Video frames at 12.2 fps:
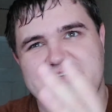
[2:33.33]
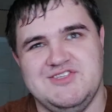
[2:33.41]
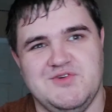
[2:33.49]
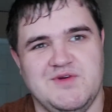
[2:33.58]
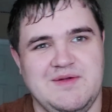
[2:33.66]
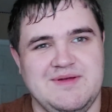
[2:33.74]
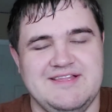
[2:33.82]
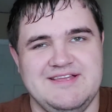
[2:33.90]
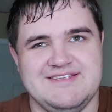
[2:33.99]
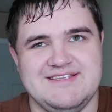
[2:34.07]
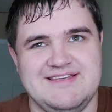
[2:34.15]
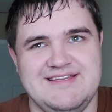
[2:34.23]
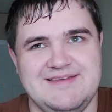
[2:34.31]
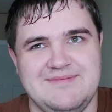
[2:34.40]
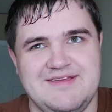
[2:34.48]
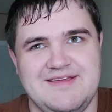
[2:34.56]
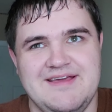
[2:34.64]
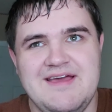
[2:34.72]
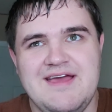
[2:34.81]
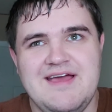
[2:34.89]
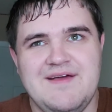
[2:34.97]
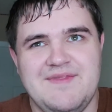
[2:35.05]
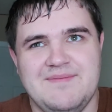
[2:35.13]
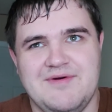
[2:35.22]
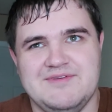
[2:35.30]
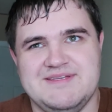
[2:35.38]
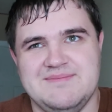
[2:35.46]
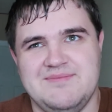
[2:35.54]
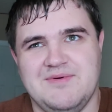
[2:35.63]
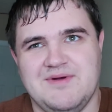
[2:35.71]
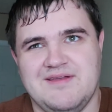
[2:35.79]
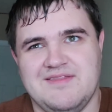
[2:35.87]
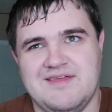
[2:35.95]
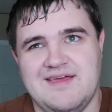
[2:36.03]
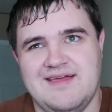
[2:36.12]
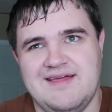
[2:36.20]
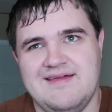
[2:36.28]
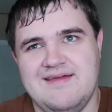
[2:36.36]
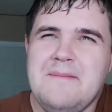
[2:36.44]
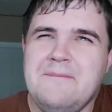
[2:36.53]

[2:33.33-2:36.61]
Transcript: story really doesn't need to be the most important thing.